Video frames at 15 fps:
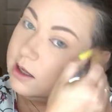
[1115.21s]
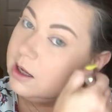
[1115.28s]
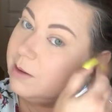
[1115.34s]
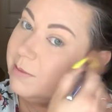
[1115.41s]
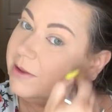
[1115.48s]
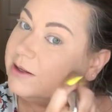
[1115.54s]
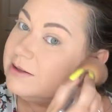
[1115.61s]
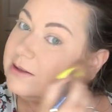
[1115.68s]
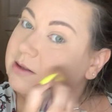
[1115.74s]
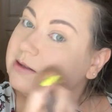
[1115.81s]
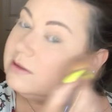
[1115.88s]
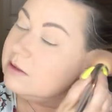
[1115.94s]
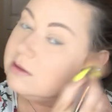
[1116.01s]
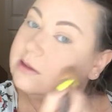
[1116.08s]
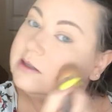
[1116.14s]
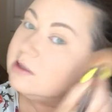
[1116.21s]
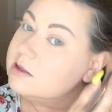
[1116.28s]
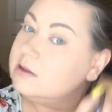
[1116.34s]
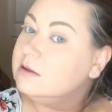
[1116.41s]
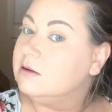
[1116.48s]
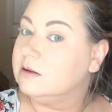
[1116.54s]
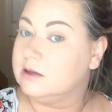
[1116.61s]
This
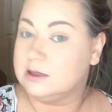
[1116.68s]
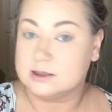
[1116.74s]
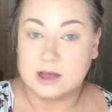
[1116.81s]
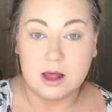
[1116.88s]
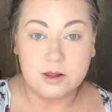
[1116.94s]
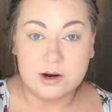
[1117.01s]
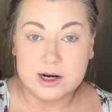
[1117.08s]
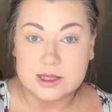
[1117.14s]
color